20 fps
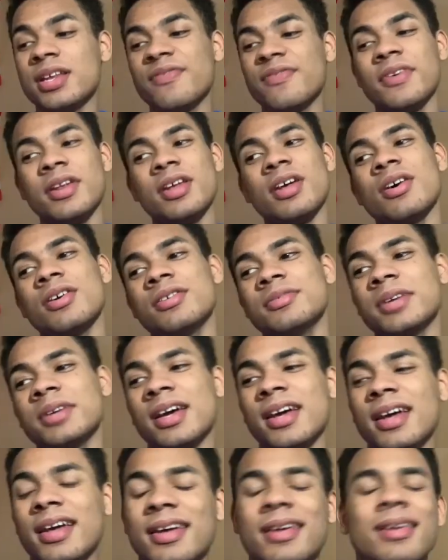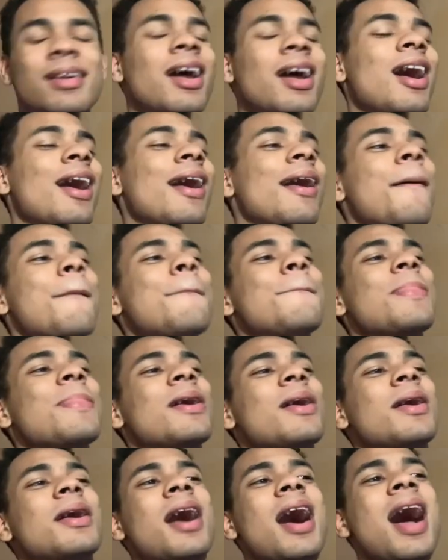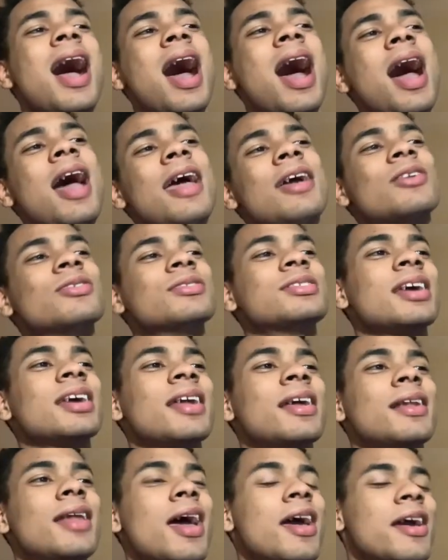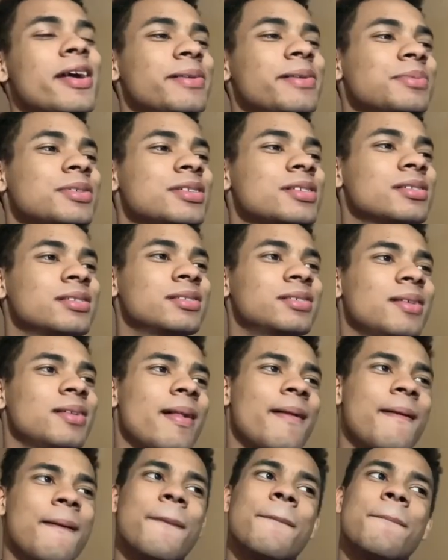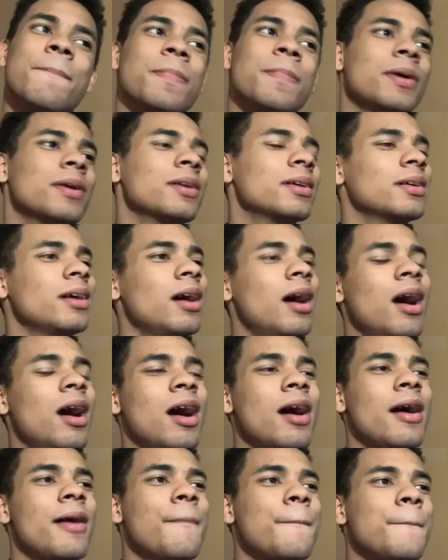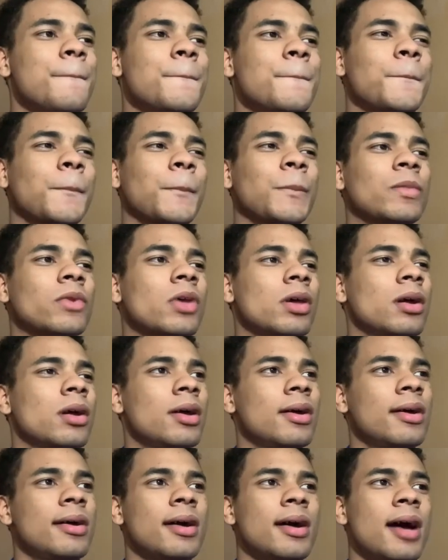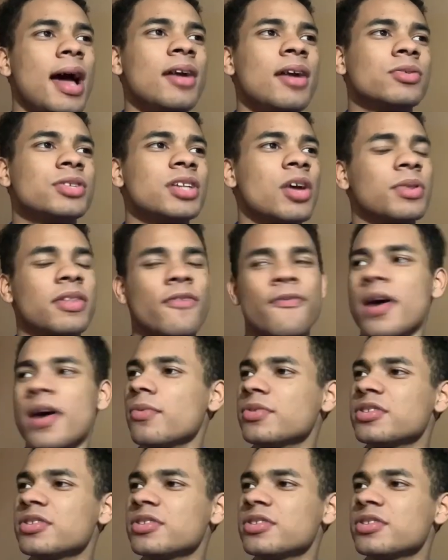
video, man, I ain't gonna say their names. I ain't gonna say what the fight was